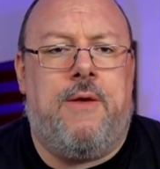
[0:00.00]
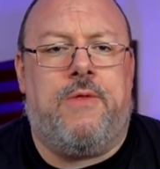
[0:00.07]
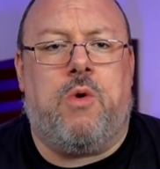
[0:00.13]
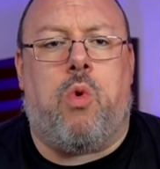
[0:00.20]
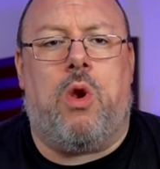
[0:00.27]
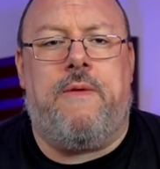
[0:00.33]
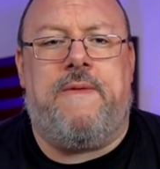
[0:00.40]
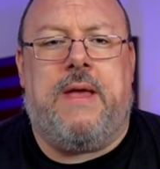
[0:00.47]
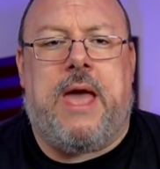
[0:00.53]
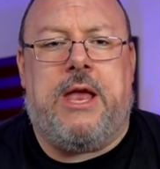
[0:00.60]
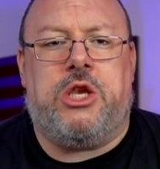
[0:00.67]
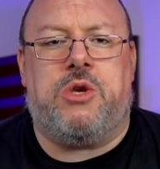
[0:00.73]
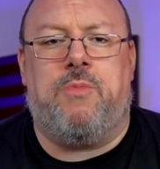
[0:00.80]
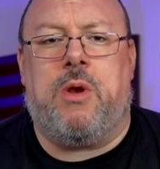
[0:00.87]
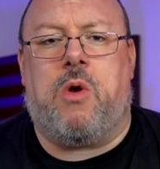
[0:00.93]
The
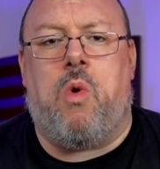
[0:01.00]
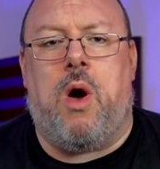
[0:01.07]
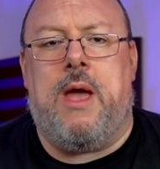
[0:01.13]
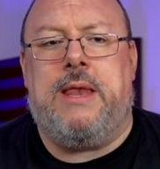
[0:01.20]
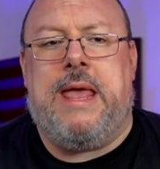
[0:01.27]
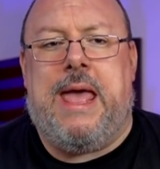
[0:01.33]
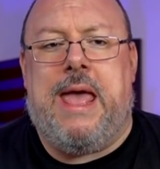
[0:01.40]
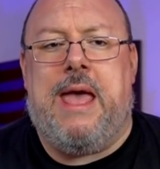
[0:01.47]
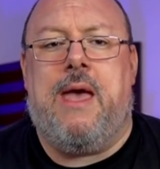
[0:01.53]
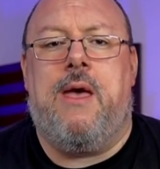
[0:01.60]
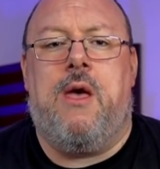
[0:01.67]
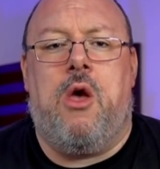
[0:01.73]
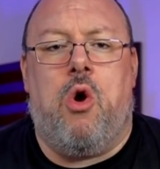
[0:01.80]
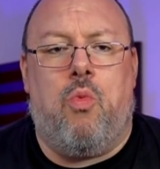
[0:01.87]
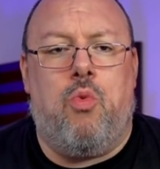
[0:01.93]
qualification required here
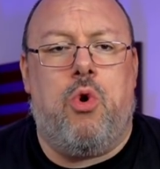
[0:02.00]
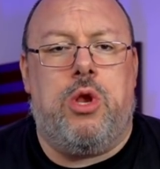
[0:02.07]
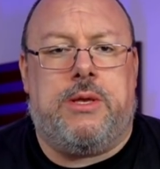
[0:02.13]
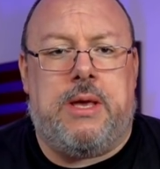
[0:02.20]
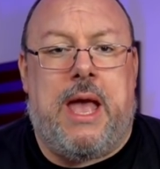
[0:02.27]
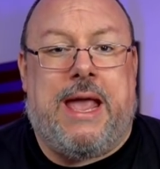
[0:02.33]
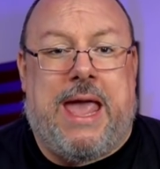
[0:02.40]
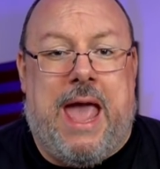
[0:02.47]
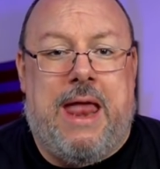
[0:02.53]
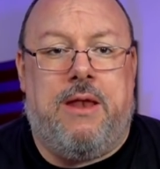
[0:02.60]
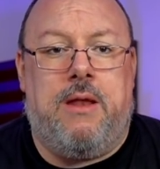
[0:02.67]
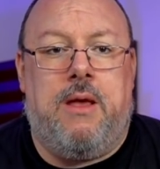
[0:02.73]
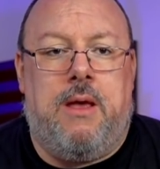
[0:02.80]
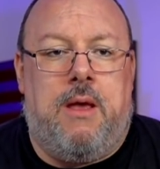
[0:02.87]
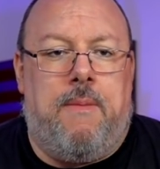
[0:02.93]
would
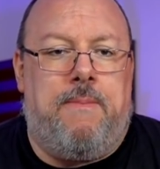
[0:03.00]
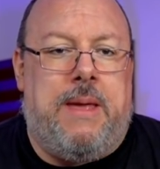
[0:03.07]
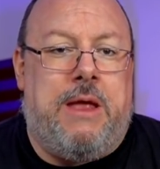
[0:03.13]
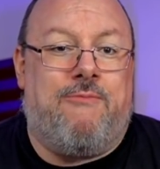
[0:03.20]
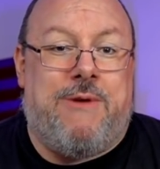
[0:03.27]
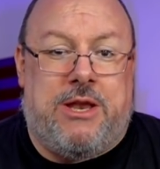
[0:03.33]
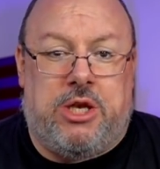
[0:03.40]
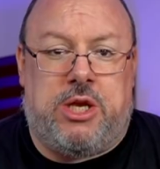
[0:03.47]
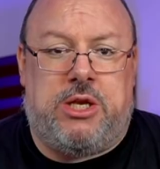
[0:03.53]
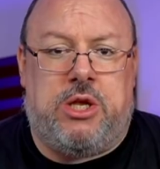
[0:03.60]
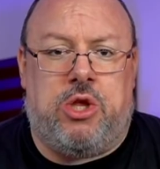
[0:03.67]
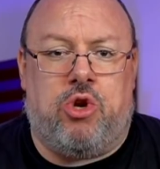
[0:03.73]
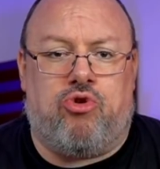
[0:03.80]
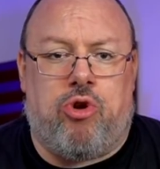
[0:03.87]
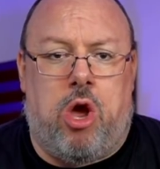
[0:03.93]
again be register
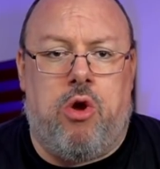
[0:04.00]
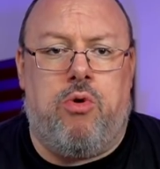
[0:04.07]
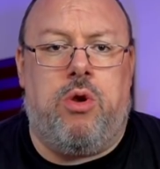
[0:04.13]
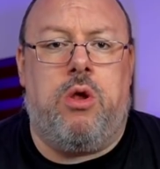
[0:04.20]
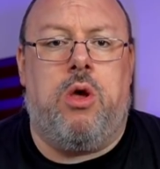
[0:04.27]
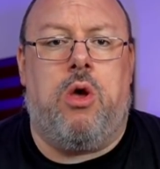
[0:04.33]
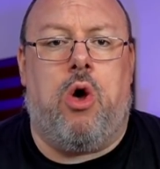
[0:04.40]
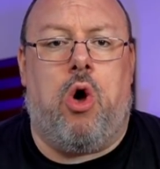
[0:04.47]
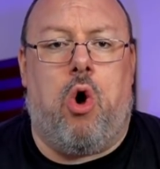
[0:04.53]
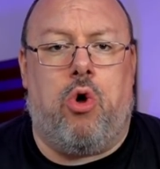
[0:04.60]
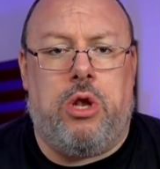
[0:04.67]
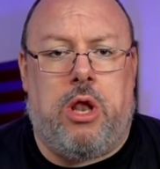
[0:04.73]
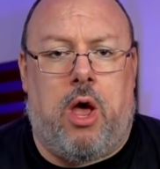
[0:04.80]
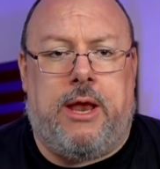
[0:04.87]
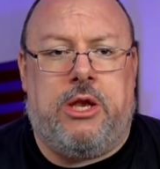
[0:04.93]
the drone,
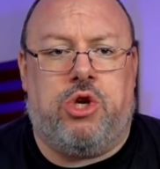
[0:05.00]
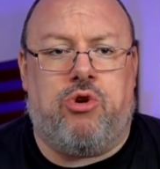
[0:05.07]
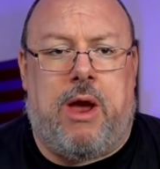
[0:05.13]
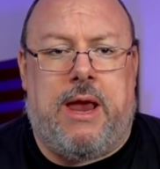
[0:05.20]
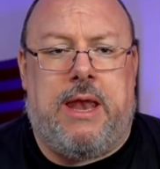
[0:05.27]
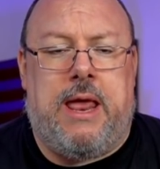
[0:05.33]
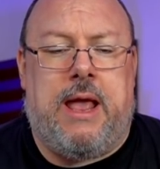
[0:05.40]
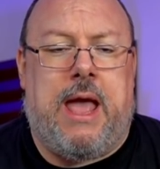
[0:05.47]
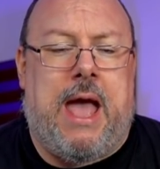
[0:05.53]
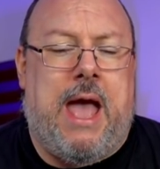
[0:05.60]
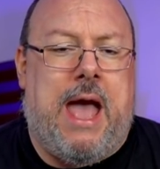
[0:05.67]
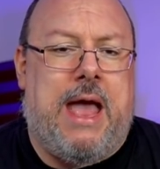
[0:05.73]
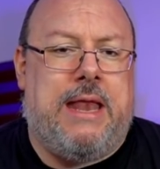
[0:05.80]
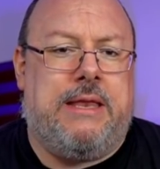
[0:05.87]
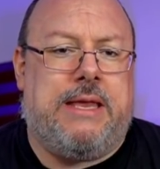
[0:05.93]
online training
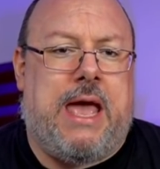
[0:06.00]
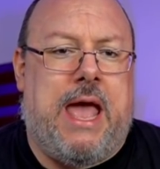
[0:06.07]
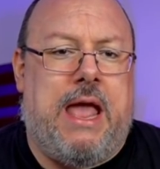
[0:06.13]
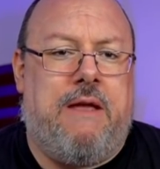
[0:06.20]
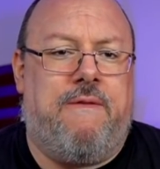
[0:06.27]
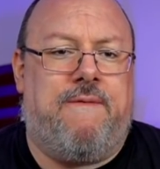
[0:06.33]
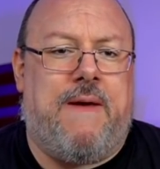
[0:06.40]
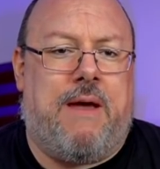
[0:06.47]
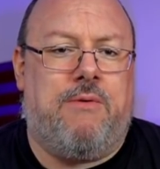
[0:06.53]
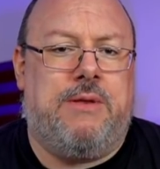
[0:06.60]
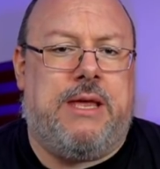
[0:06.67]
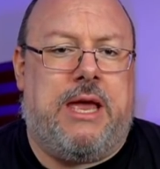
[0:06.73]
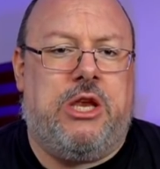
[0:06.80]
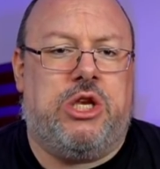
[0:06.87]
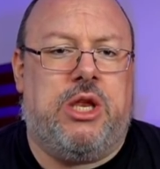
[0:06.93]
and a
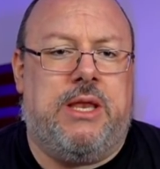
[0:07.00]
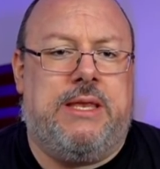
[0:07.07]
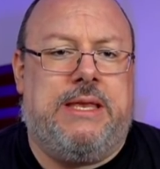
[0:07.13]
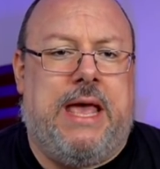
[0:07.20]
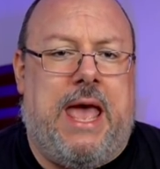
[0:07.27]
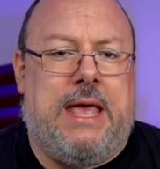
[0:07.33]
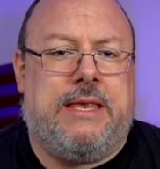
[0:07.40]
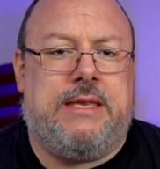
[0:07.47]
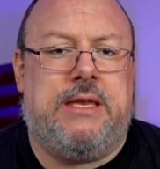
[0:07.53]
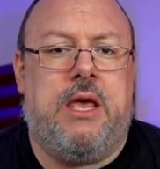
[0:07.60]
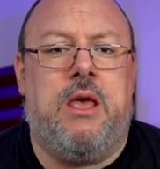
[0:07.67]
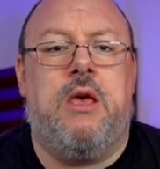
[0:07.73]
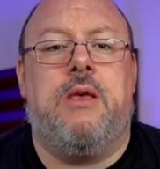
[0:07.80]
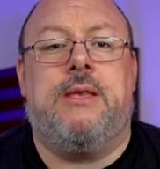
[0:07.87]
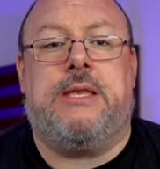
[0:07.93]
foundation test.
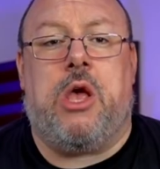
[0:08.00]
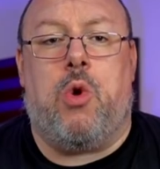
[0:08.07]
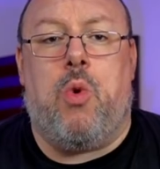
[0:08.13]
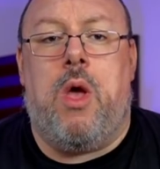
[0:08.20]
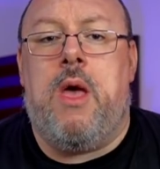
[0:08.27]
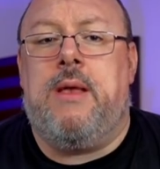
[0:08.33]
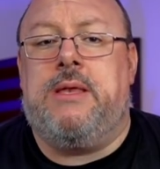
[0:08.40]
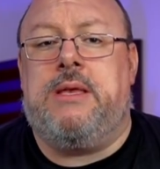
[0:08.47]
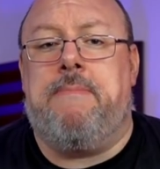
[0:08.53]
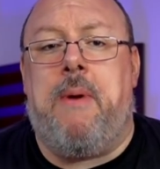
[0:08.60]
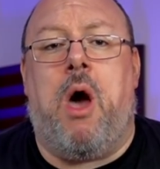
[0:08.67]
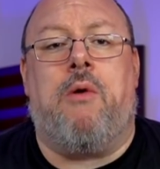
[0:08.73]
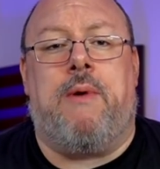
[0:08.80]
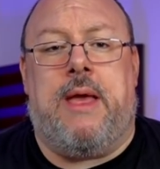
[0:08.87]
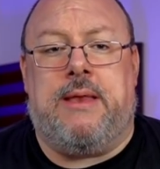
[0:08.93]
So
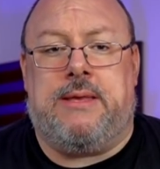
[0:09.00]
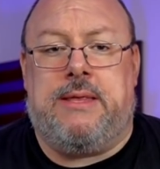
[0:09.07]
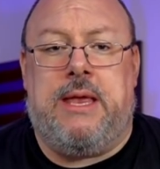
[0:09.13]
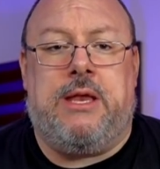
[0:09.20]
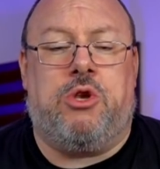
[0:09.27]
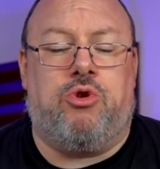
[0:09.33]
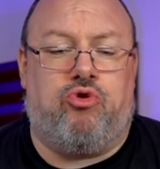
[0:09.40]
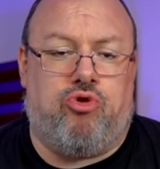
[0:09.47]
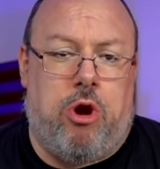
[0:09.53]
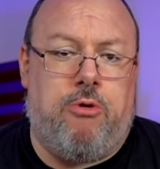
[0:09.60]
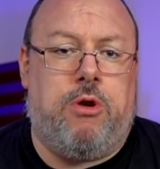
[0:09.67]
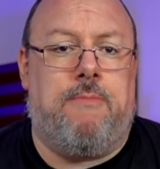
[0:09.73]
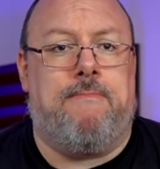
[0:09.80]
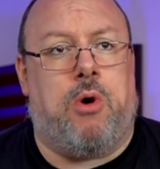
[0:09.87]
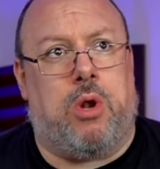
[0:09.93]
DIMARES, the
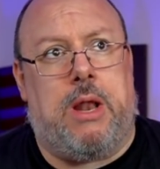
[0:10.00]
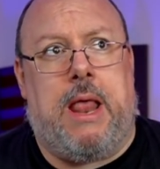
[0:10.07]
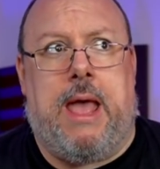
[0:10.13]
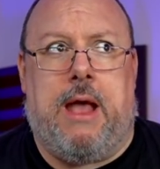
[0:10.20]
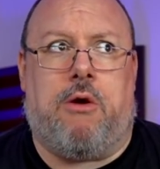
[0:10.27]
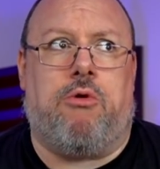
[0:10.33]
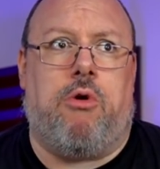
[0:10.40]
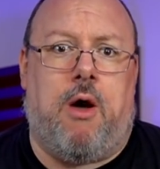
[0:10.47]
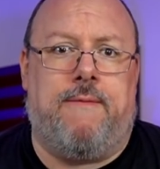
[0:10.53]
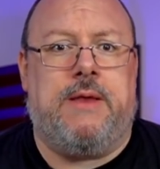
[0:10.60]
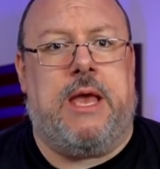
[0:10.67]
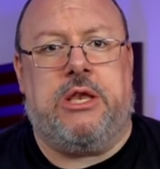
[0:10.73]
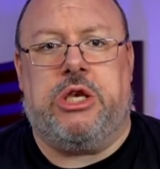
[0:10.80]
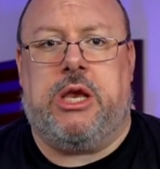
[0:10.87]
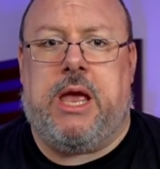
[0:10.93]
Drone and Model
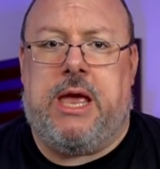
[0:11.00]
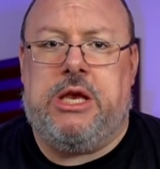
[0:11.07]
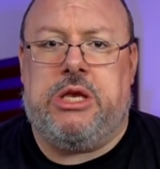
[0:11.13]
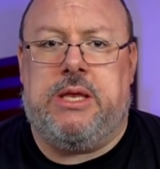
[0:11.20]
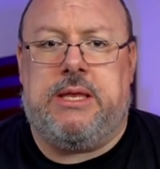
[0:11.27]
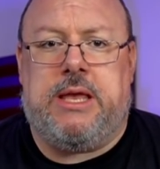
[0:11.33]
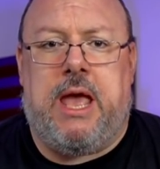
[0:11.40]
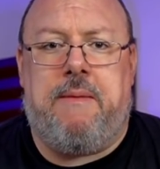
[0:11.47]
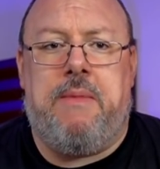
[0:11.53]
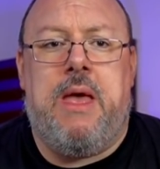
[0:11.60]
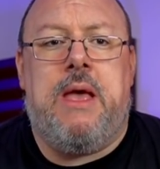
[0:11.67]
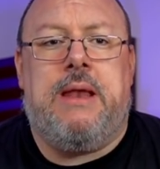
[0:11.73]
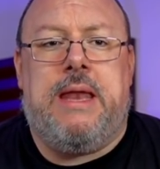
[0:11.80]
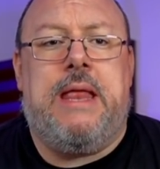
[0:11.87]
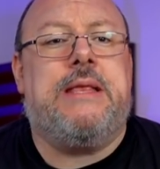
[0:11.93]
Aircraft Education Scheme,
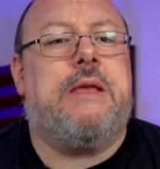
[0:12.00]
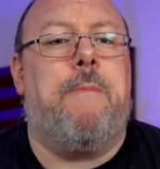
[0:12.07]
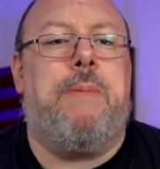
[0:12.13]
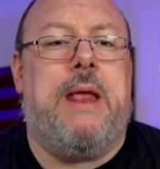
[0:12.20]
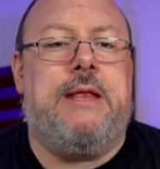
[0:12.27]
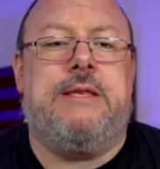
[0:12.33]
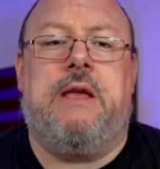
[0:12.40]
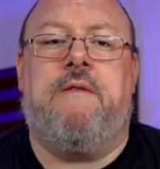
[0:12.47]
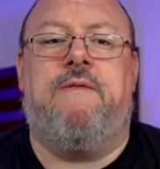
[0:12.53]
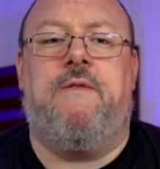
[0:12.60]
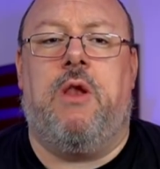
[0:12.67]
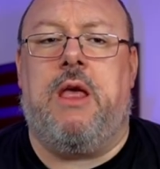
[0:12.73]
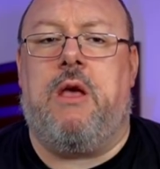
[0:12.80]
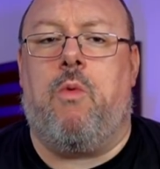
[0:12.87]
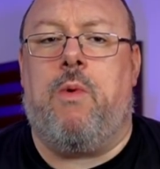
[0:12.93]
needs completing
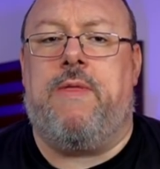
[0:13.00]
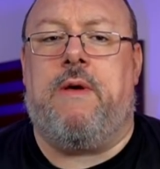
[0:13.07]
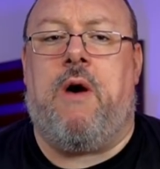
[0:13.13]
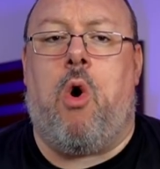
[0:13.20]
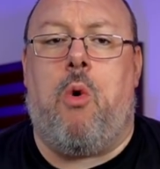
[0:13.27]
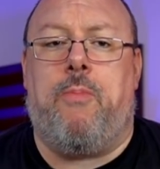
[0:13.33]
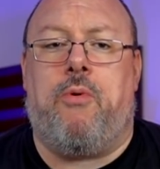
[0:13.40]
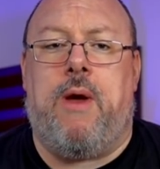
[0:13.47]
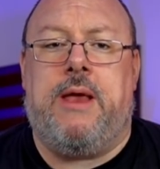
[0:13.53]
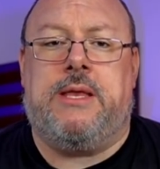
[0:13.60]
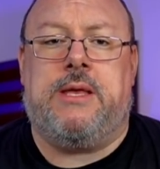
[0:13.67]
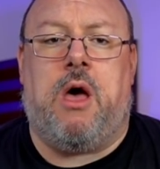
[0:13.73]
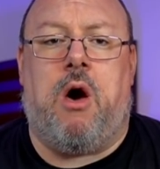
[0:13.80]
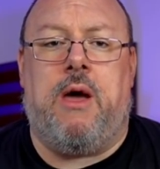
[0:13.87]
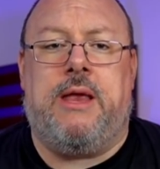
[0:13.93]
fully with an
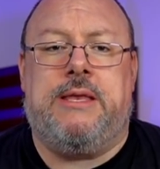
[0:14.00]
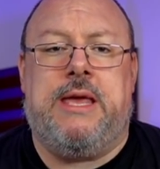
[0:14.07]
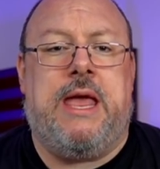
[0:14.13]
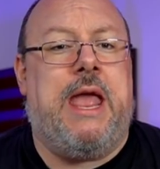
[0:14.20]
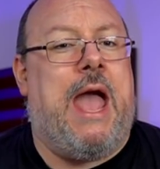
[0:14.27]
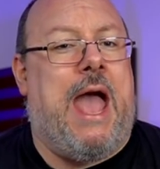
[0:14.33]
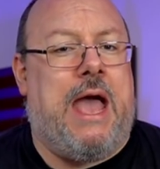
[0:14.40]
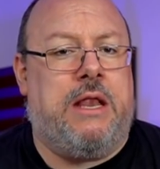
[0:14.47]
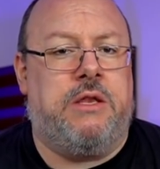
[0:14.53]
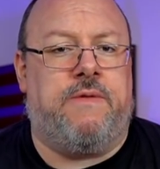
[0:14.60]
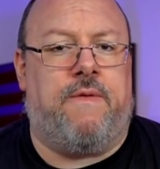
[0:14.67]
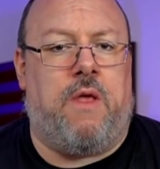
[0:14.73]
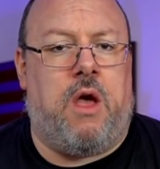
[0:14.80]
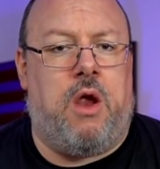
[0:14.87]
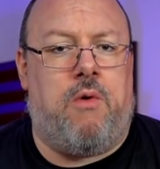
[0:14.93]
operator I D and
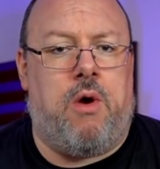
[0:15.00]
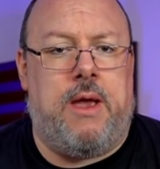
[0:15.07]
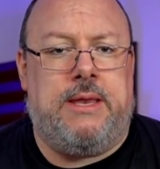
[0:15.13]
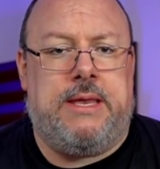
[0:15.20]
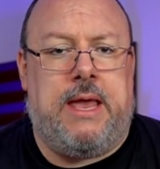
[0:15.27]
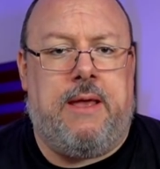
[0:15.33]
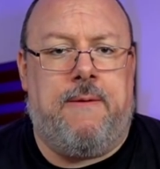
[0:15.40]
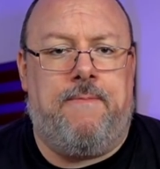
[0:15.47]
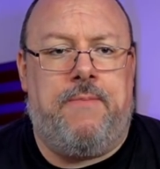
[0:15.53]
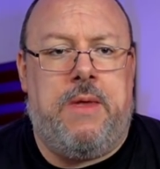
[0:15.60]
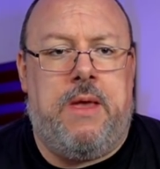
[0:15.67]
flyer I D.